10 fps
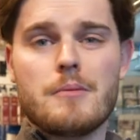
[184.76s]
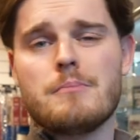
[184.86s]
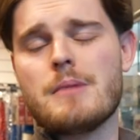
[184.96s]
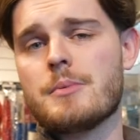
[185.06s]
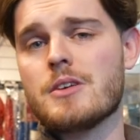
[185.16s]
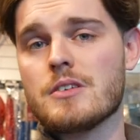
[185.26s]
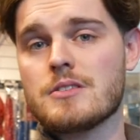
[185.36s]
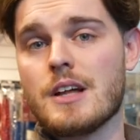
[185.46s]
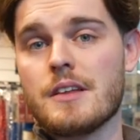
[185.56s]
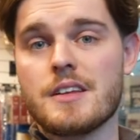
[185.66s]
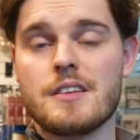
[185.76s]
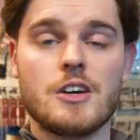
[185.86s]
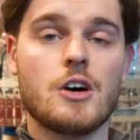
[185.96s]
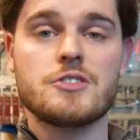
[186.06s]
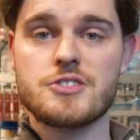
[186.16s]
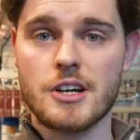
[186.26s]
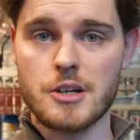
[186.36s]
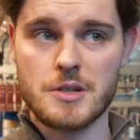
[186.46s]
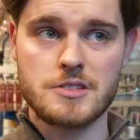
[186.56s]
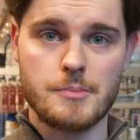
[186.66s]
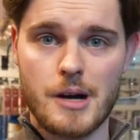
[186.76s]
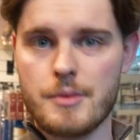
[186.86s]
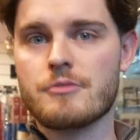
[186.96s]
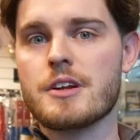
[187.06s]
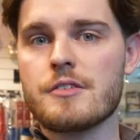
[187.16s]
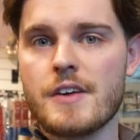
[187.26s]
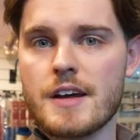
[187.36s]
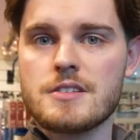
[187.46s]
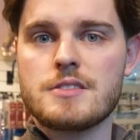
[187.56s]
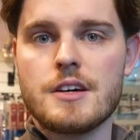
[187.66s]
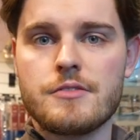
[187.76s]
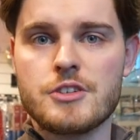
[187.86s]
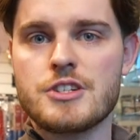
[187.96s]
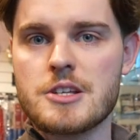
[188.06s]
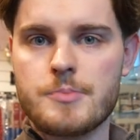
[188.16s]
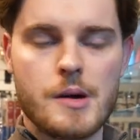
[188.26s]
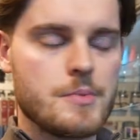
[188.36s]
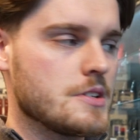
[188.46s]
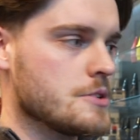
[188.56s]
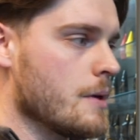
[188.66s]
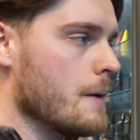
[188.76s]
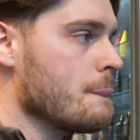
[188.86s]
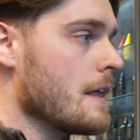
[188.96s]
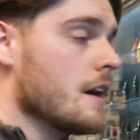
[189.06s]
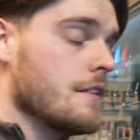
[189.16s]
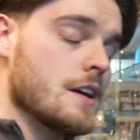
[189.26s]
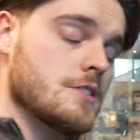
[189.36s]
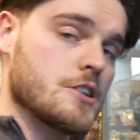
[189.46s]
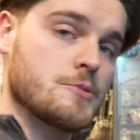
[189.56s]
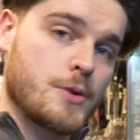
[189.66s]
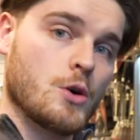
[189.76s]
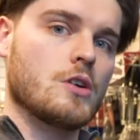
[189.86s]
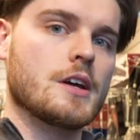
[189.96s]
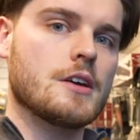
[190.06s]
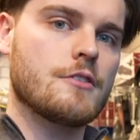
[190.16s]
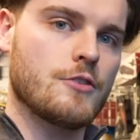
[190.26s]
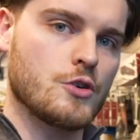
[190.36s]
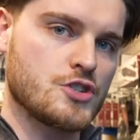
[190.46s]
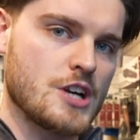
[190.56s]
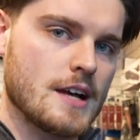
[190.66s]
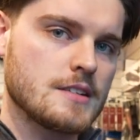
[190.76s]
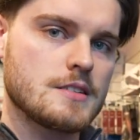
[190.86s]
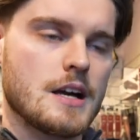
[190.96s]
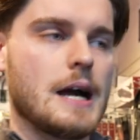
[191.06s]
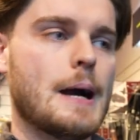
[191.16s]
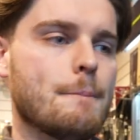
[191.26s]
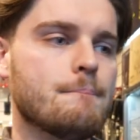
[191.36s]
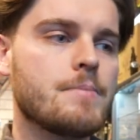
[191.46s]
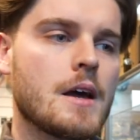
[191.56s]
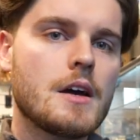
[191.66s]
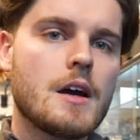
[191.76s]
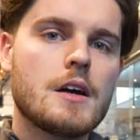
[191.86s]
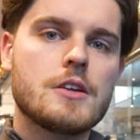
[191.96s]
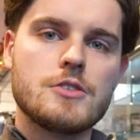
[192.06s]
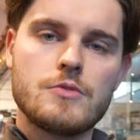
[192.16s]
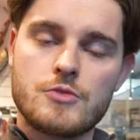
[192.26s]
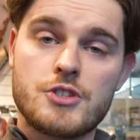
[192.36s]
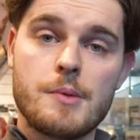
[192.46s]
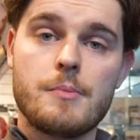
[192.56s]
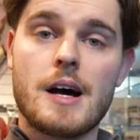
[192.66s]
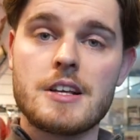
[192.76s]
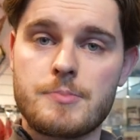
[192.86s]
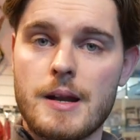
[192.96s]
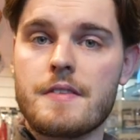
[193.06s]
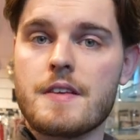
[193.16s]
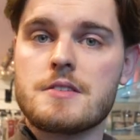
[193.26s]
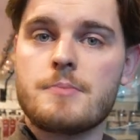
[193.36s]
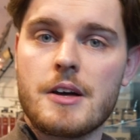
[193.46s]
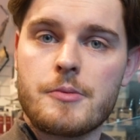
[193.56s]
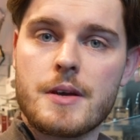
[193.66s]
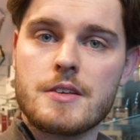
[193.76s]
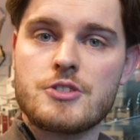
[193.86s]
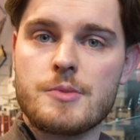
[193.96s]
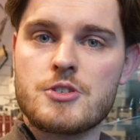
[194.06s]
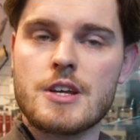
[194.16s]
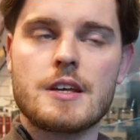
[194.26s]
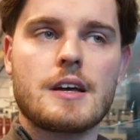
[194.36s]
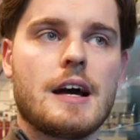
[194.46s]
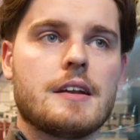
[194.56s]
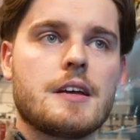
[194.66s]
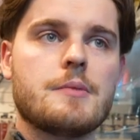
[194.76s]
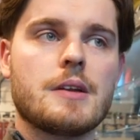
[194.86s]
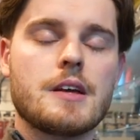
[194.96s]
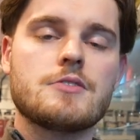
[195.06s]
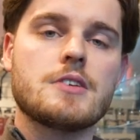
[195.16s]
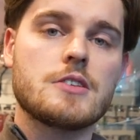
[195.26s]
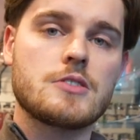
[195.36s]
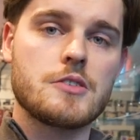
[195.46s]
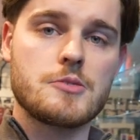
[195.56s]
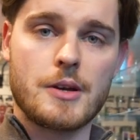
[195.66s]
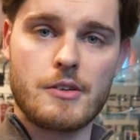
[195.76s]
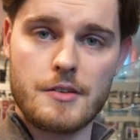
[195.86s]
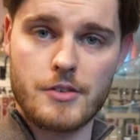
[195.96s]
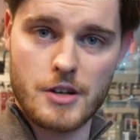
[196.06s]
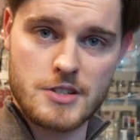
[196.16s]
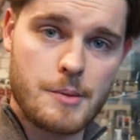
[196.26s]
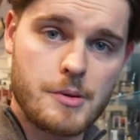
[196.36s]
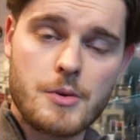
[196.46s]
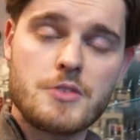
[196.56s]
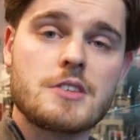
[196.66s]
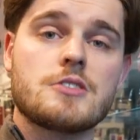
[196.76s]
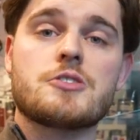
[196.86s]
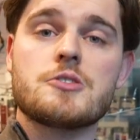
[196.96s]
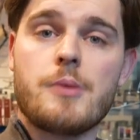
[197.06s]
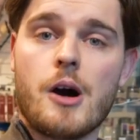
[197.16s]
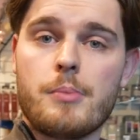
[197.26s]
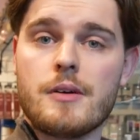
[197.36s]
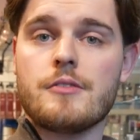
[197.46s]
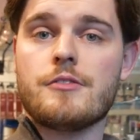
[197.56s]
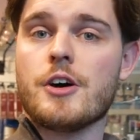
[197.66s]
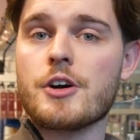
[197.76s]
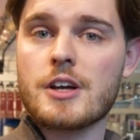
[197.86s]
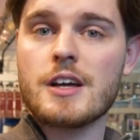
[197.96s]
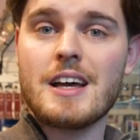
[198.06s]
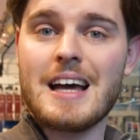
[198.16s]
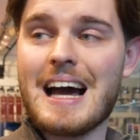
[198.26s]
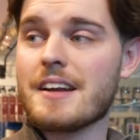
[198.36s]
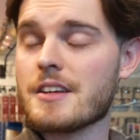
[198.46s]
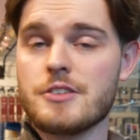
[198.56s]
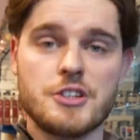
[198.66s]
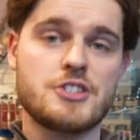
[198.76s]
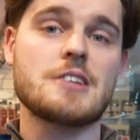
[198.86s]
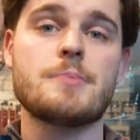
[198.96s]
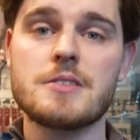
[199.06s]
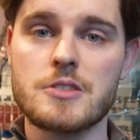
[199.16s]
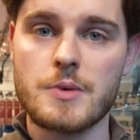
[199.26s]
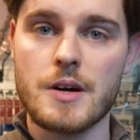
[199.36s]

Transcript: Maybe not like the odd soloist that might have been refaced for jazz purposes, but this is purely for jazz. Jim has played this mouthpiece, Jim Cheek, and he believes it is going to be great for contemporary music such as pop, funk, and it can do your jazz bits as